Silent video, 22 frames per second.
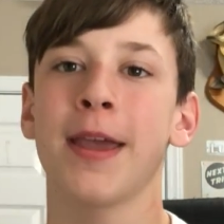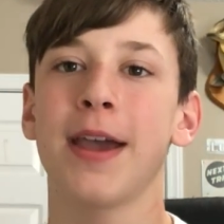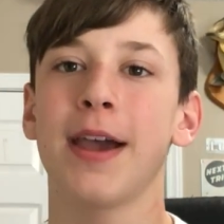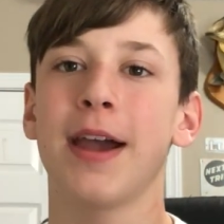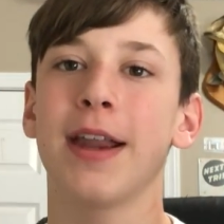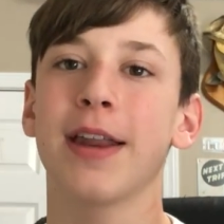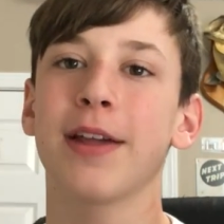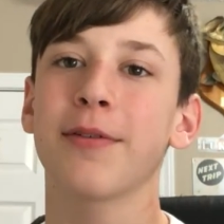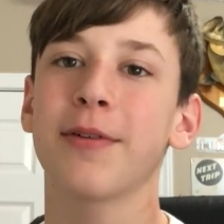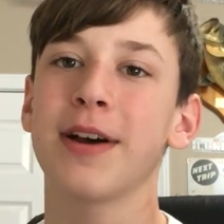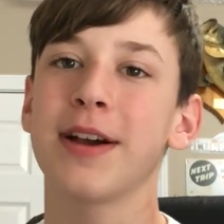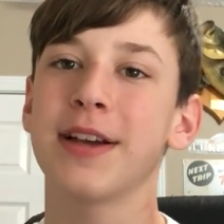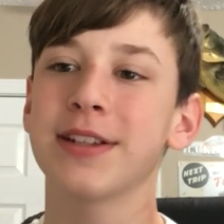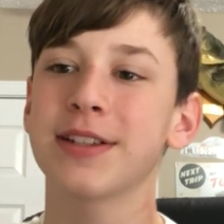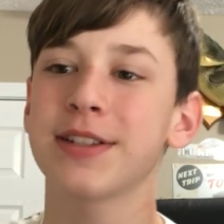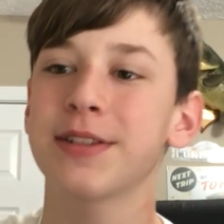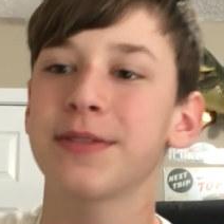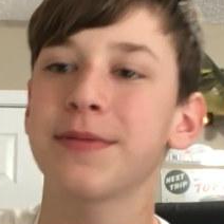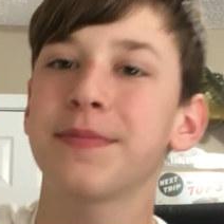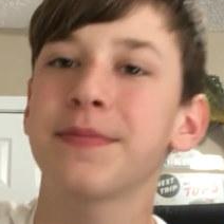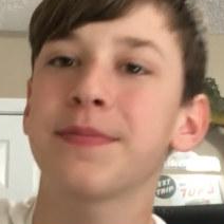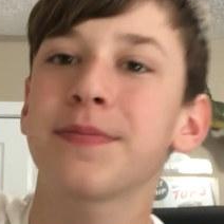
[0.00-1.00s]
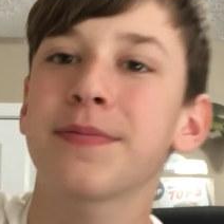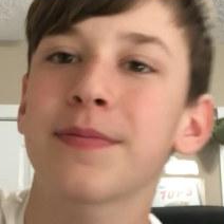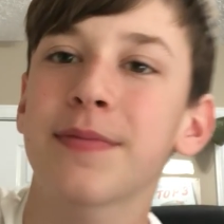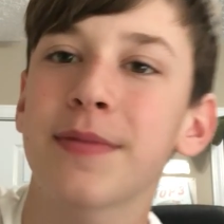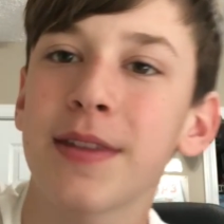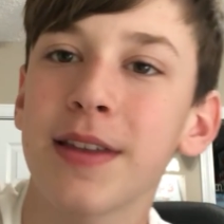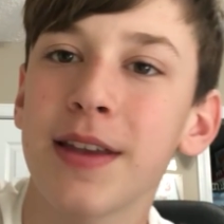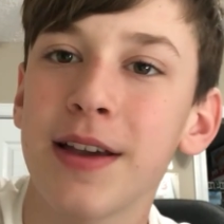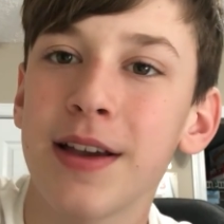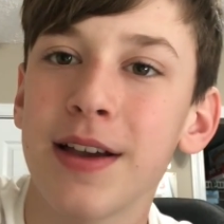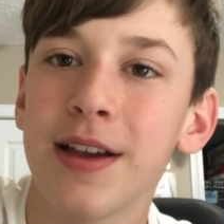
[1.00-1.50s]
Anyways,
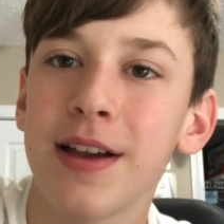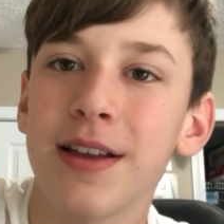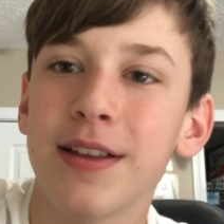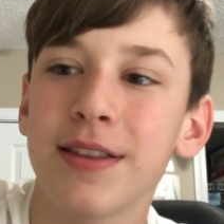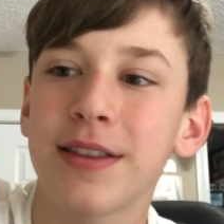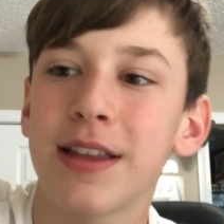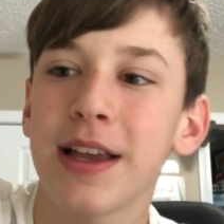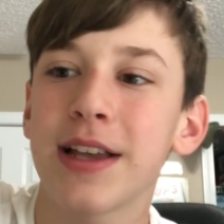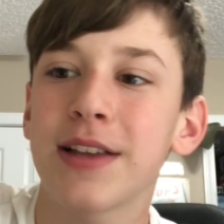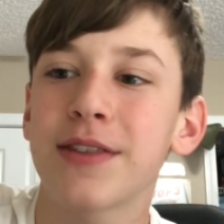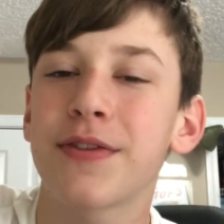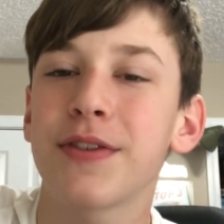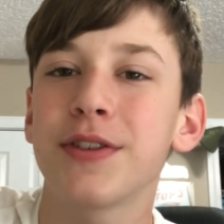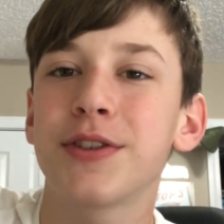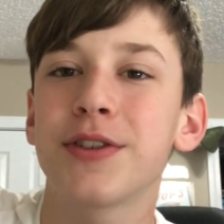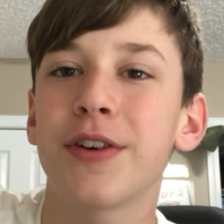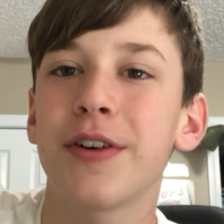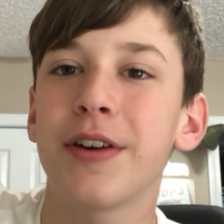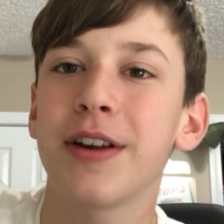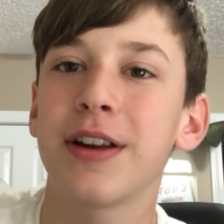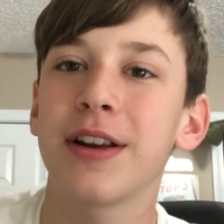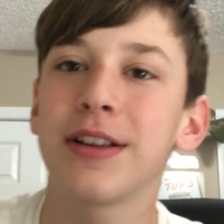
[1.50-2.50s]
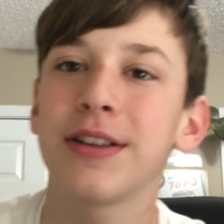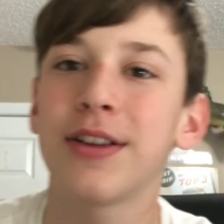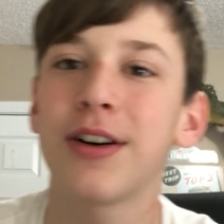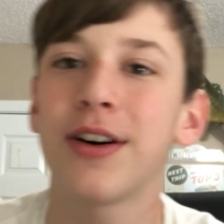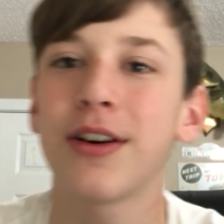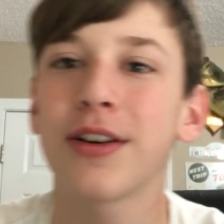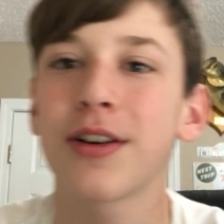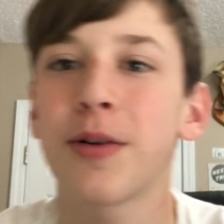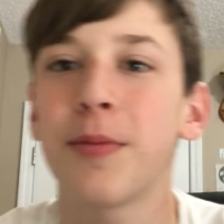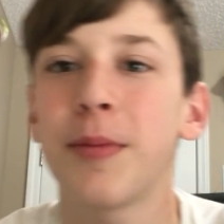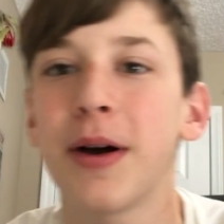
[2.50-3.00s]
thanks for joining
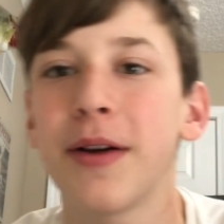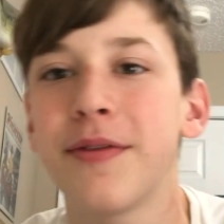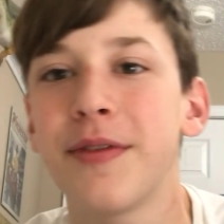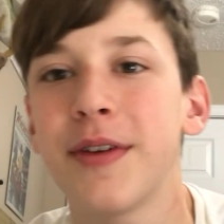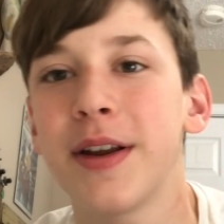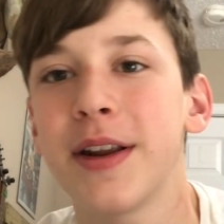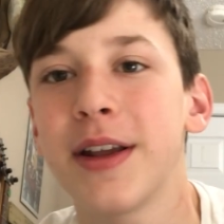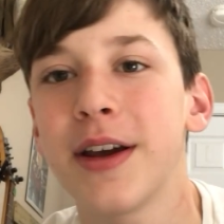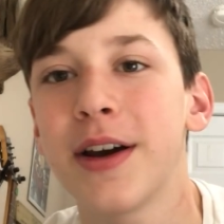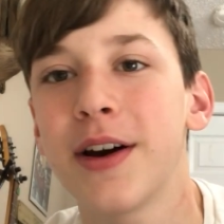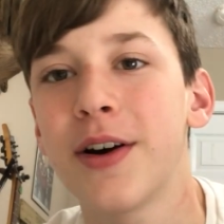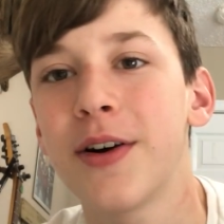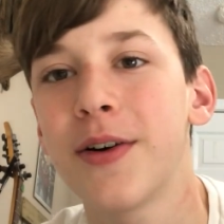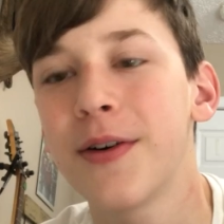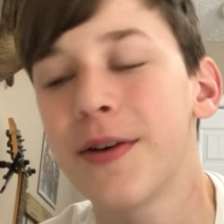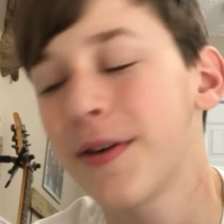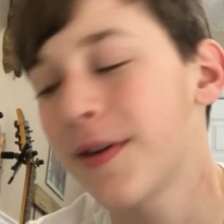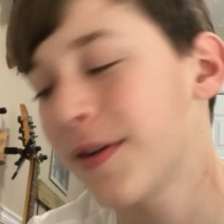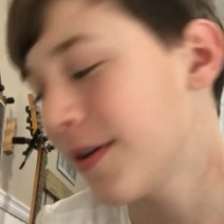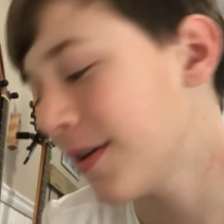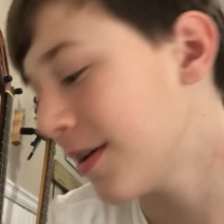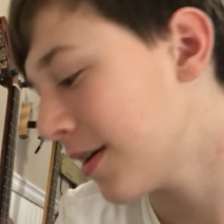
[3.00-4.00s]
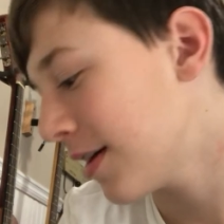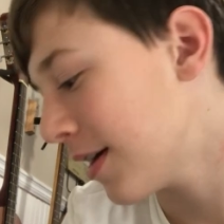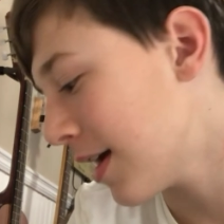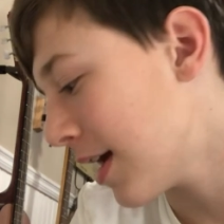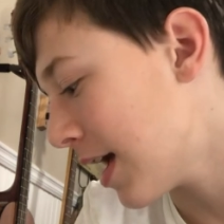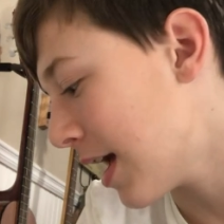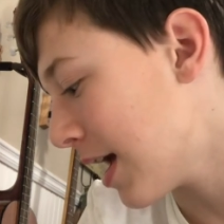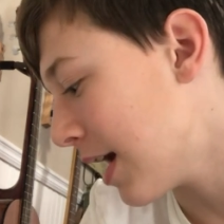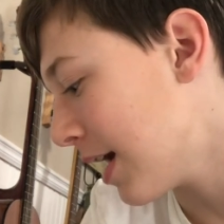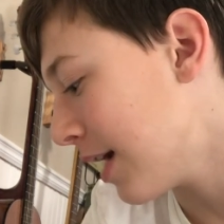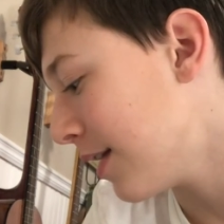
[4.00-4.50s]
along on my video,
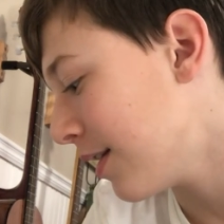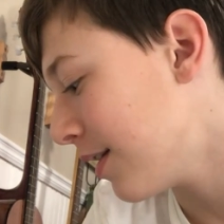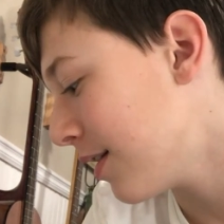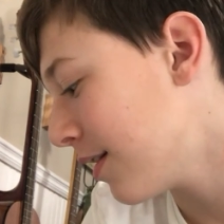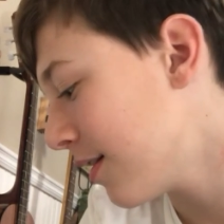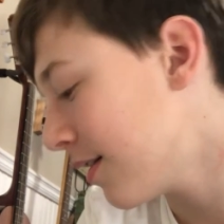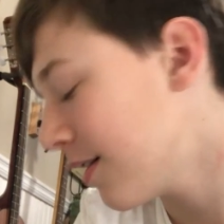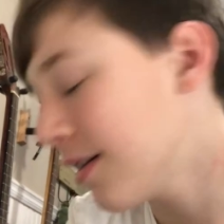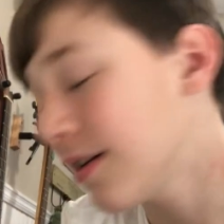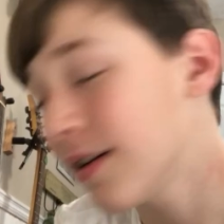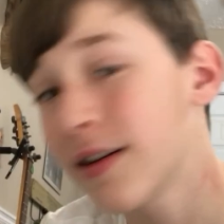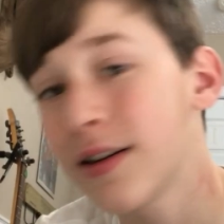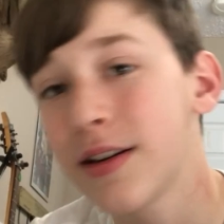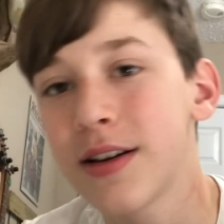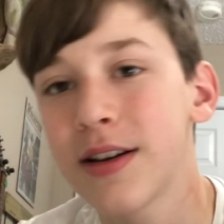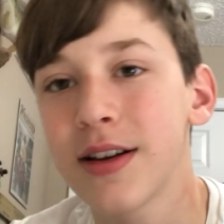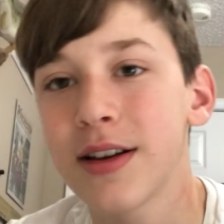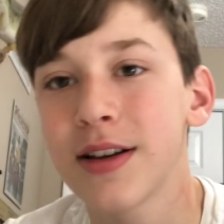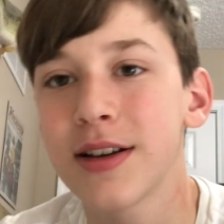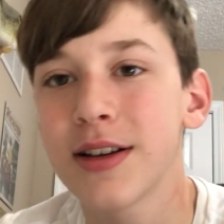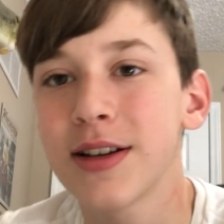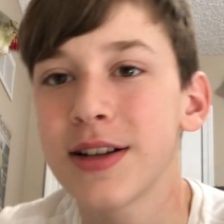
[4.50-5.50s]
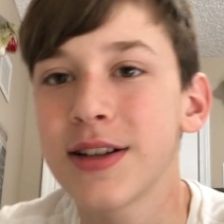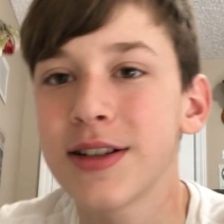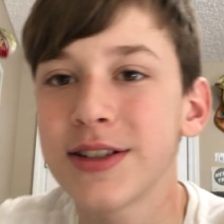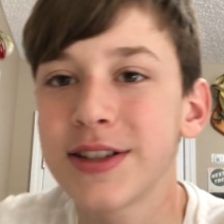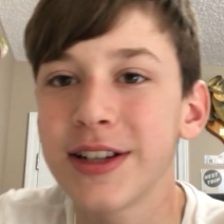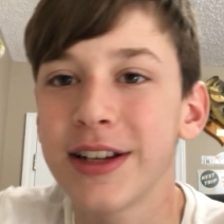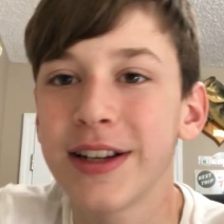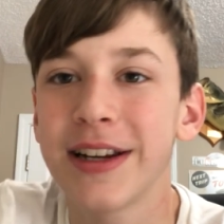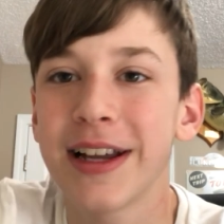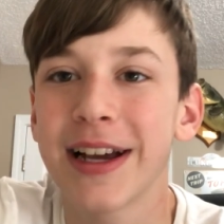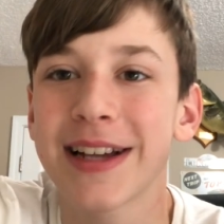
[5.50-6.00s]
and
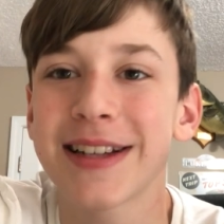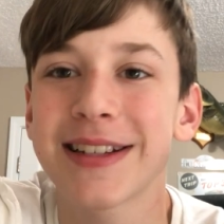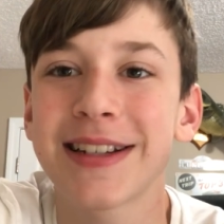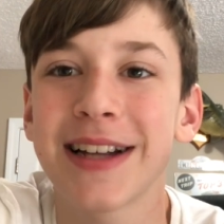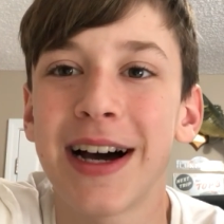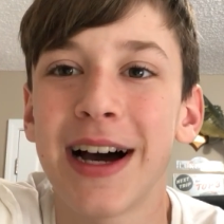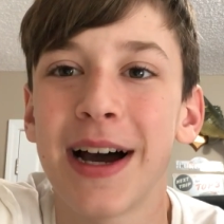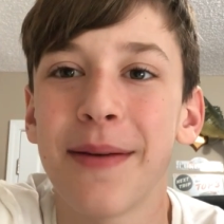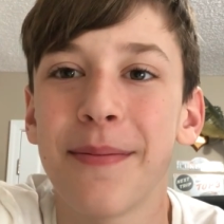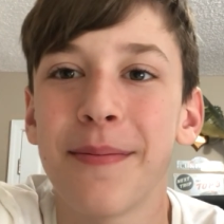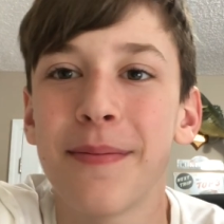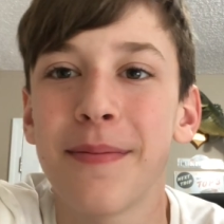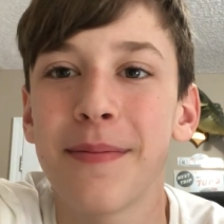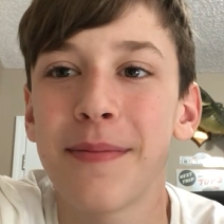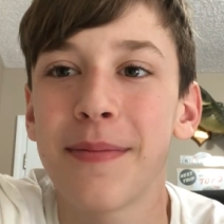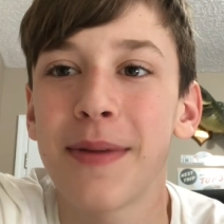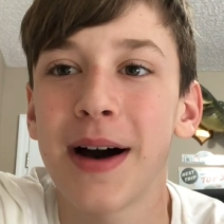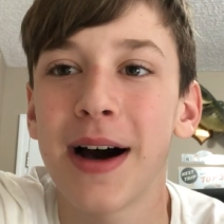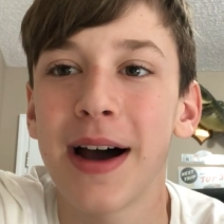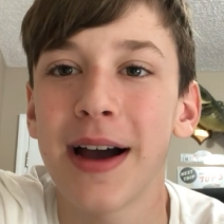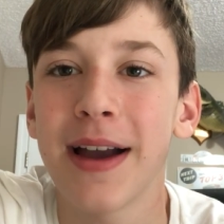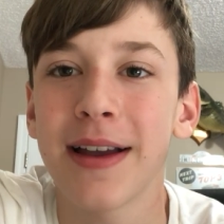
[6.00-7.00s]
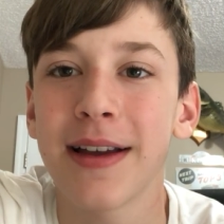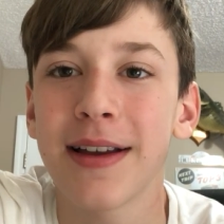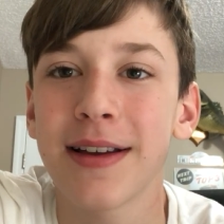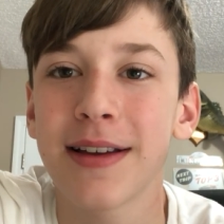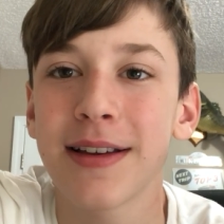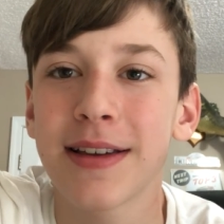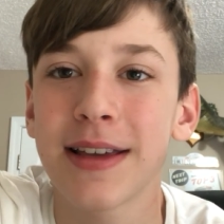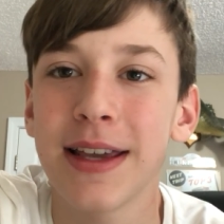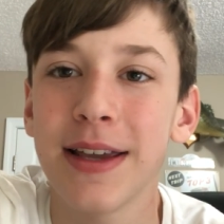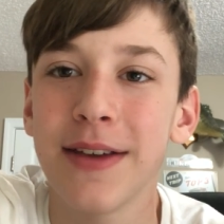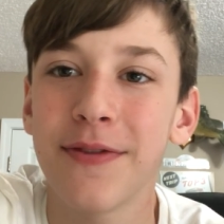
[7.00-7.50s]
see you next time. Bye.
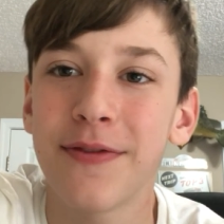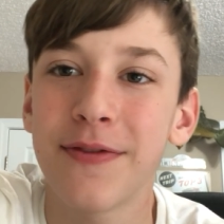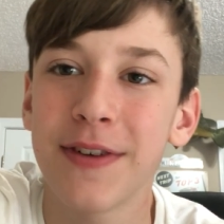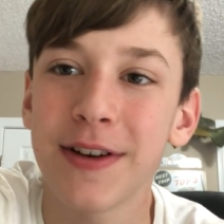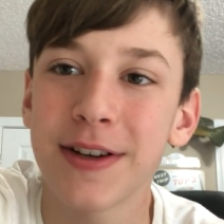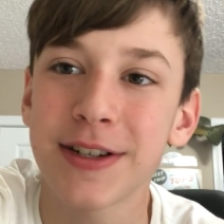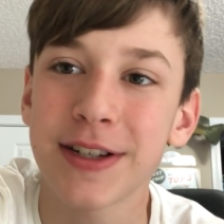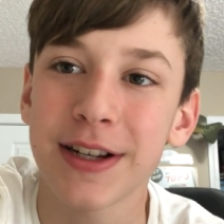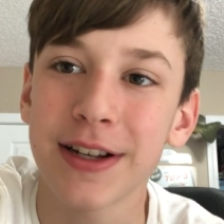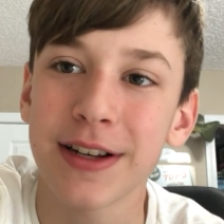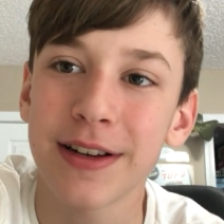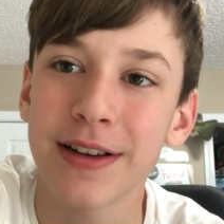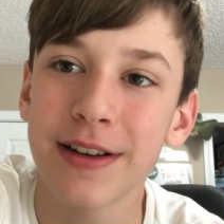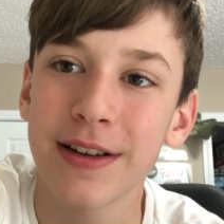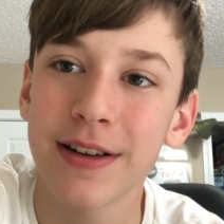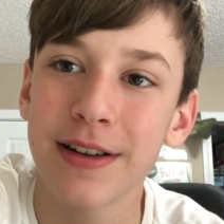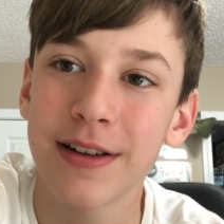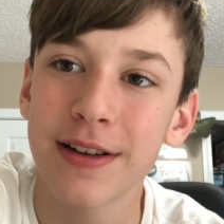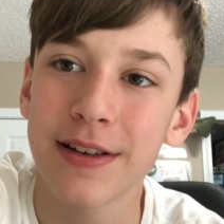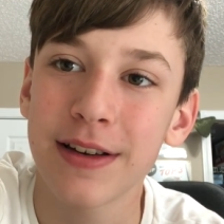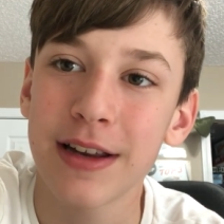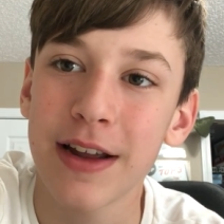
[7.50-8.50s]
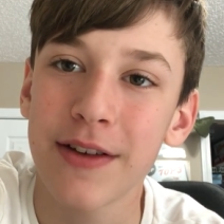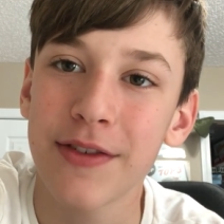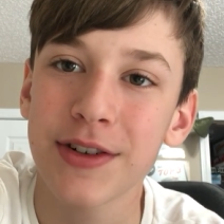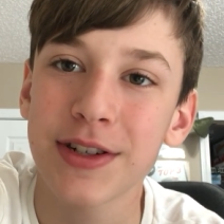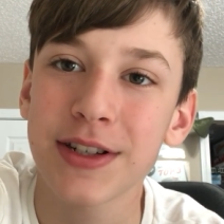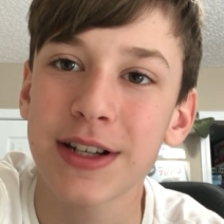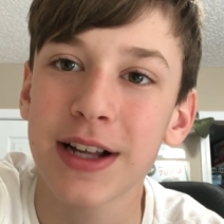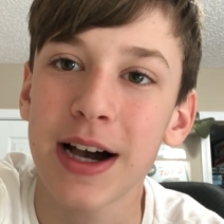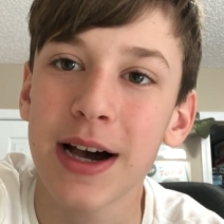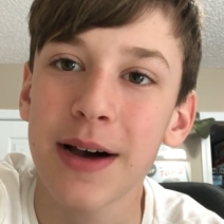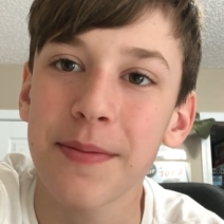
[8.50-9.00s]
Keep fishing. Never
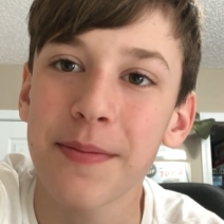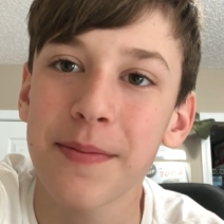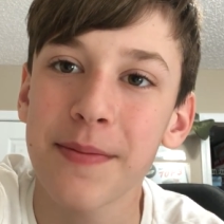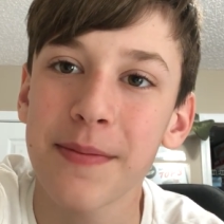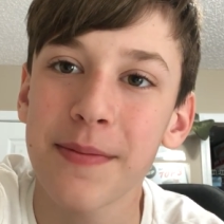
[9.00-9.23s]
stop.